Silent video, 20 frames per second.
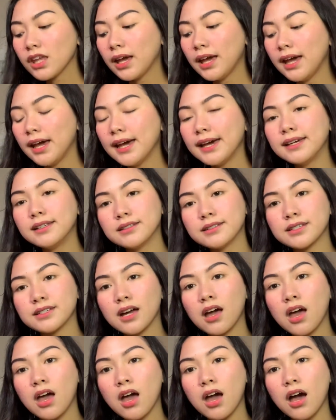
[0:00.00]
And
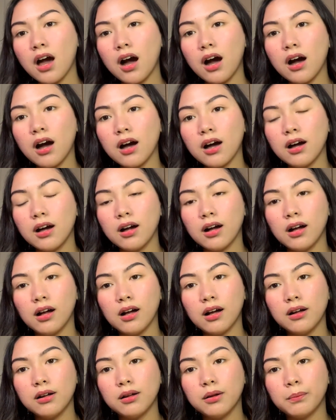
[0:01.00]

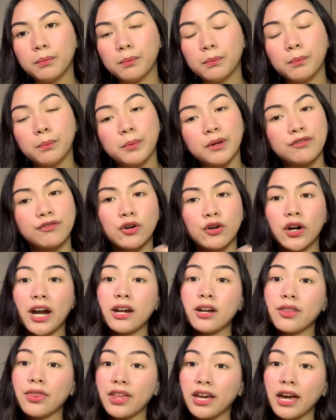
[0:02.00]
um, before
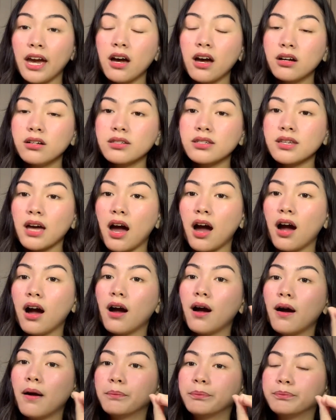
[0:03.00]
anything else,
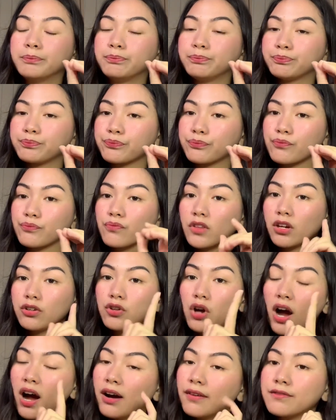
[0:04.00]
um,
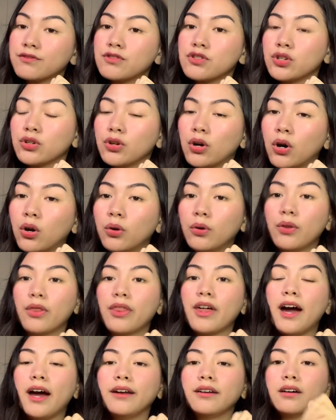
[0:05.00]
you have to know
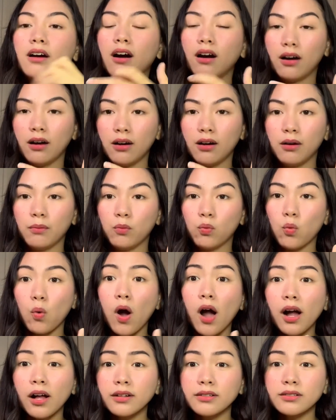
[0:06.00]
that um,
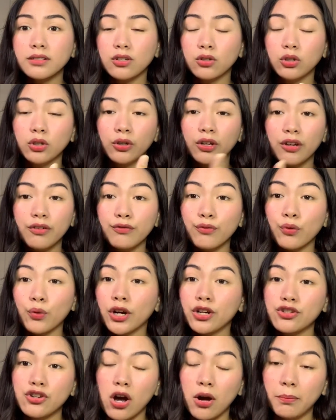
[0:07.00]
whilst you're looking for
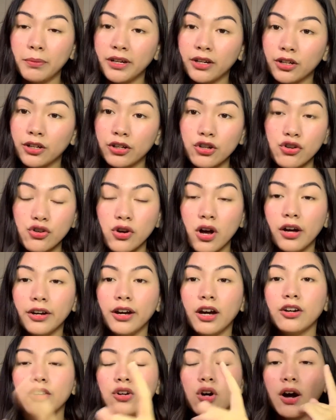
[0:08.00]
a job here in
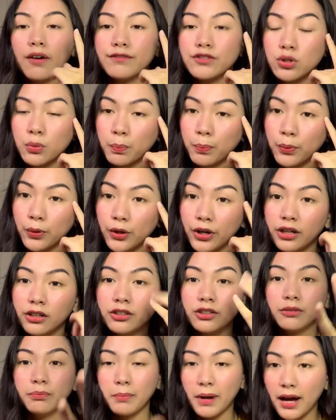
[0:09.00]
Australia, you have to put
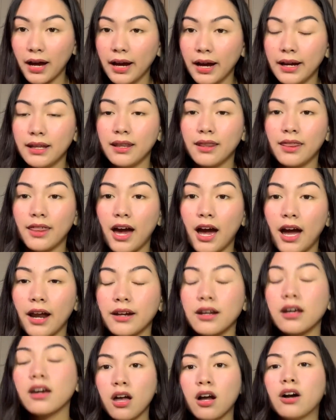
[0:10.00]
in mind
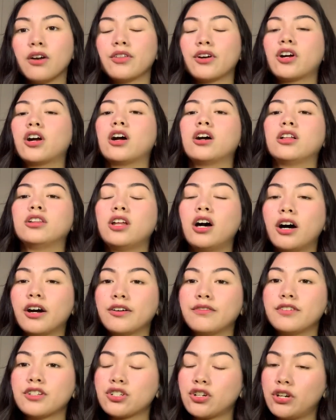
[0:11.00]
that there are a lot
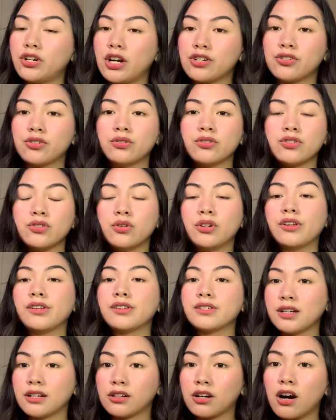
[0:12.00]
of international
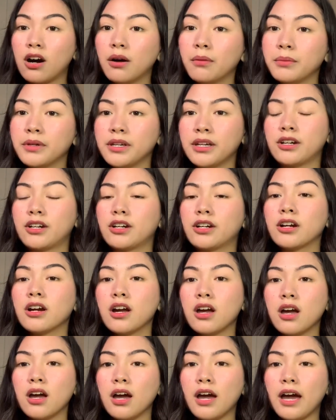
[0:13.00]
students that come here
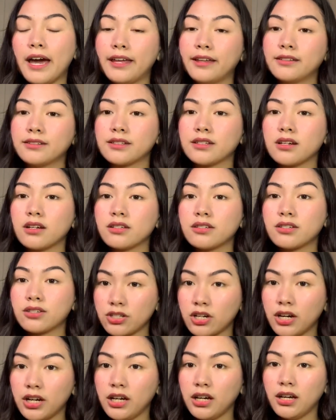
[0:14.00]
and
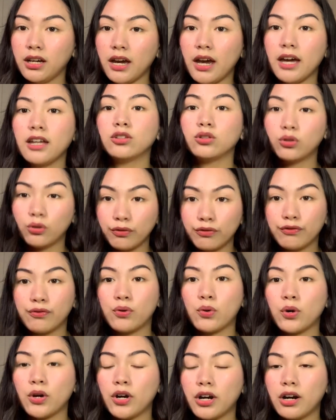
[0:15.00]
study and look
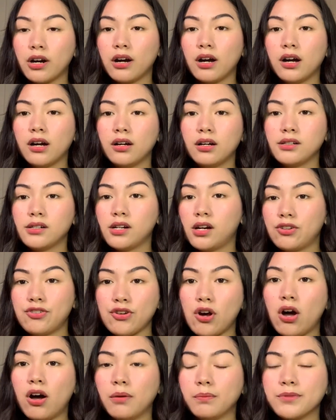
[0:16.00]
for a
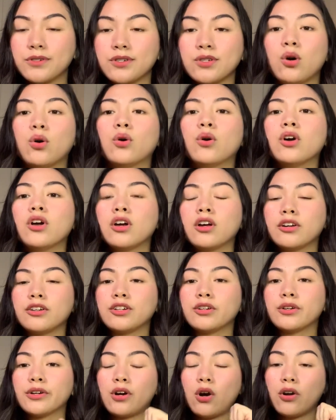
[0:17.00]
job. So
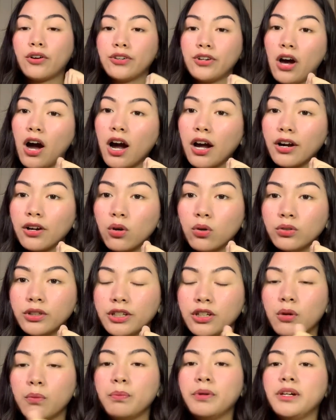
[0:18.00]
you're not
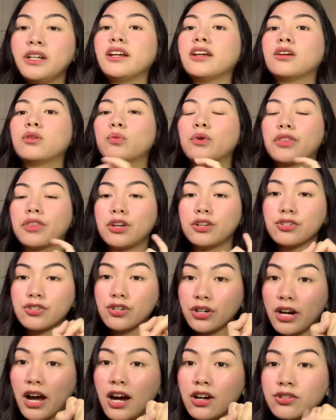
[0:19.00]
only competing with
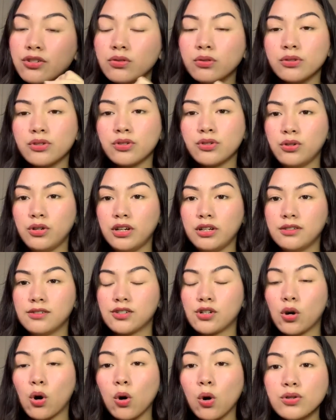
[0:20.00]
international
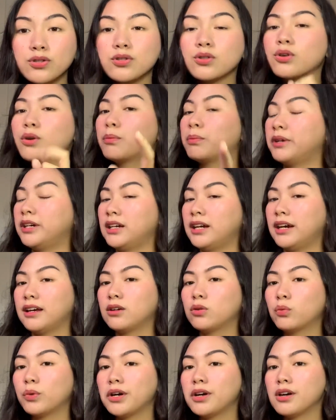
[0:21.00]
students, you're also
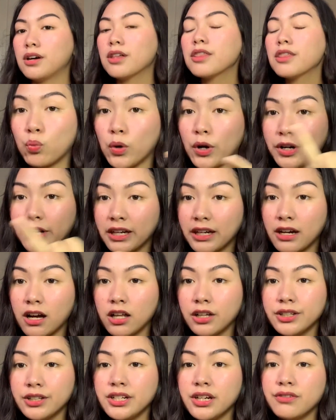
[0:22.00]
competing with working
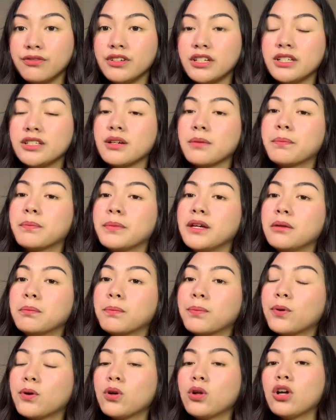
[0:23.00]
holiday visa
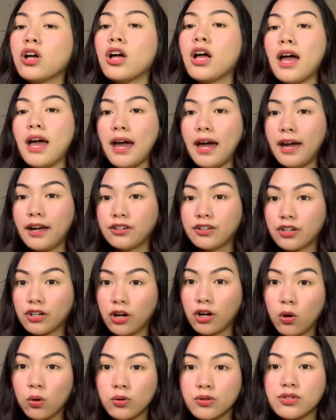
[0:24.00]
people, and
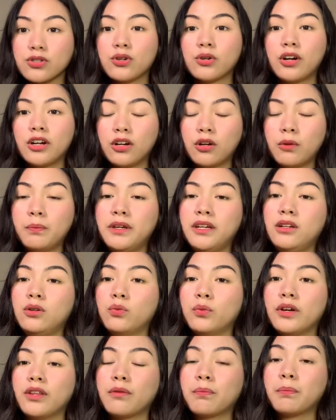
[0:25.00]
you're also going to compete
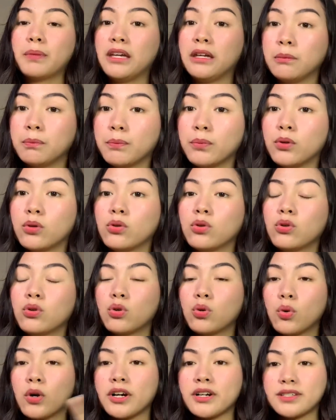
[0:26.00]
with people
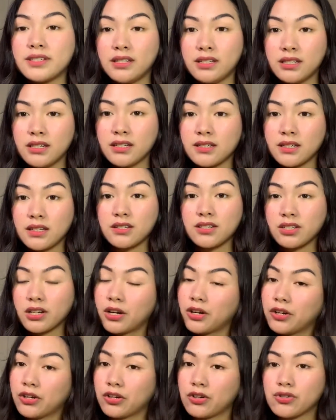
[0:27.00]
who are citizens
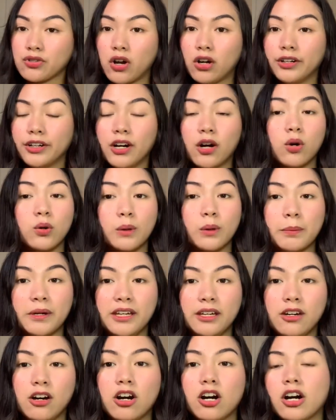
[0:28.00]
here in Australia or
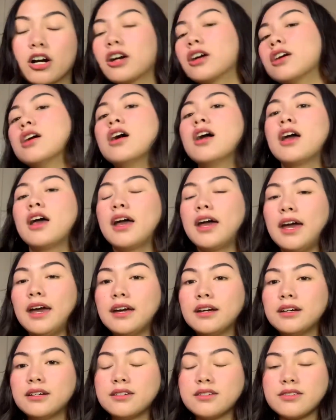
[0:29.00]
PR
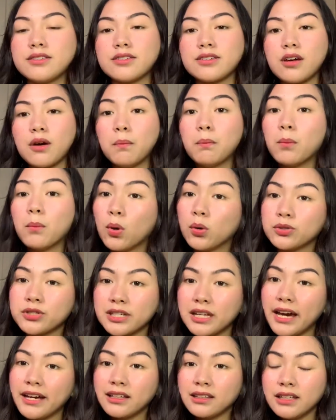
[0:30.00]
and
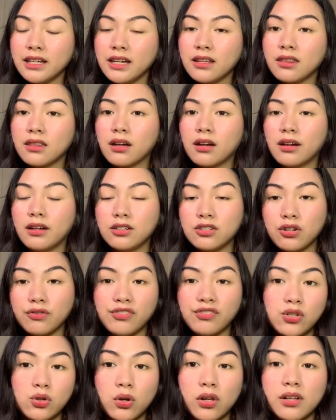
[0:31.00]
most likely the
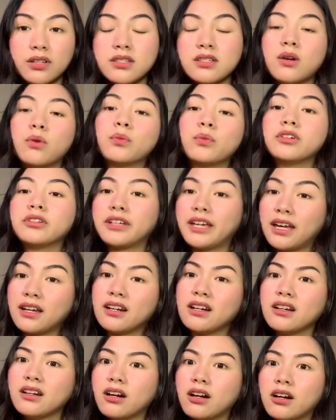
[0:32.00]
individuals that will get
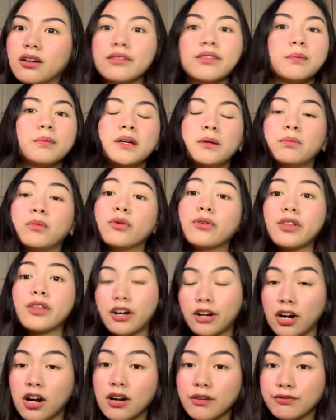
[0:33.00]
it are the people
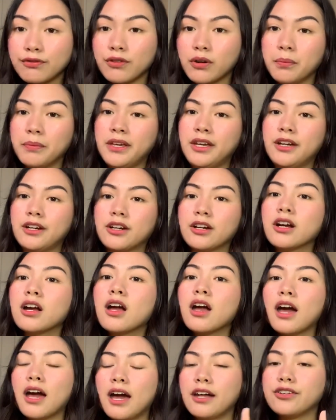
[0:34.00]
that are from here
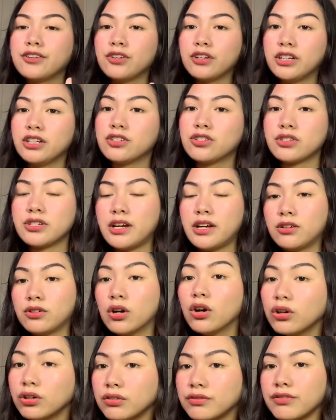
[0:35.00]
and you need to take
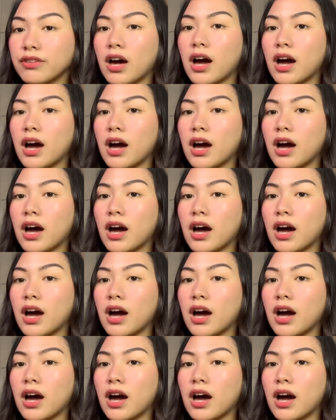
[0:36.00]
note of